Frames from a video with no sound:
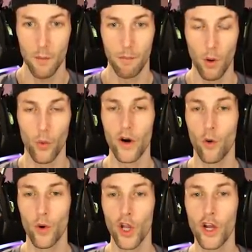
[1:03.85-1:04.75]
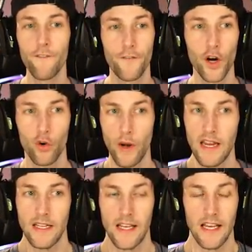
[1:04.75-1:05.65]
But we're looking for
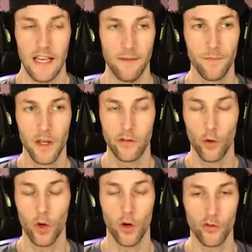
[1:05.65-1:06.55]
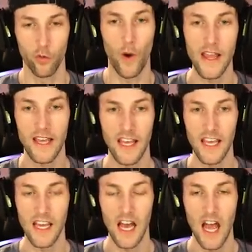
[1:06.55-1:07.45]
green key. So it goes white
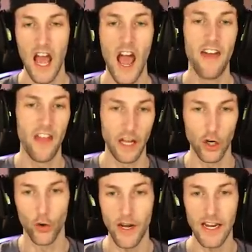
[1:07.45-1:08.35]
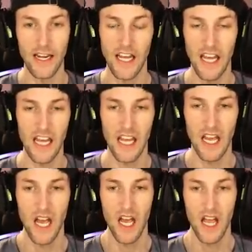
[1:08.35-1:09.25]
key, and then green
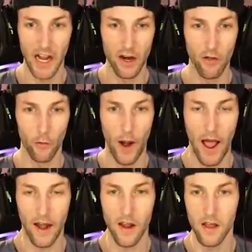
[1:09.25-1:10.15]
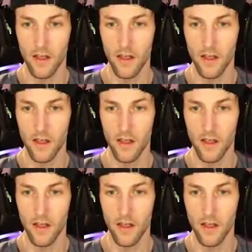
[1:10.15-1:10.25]
key. I hear the rat.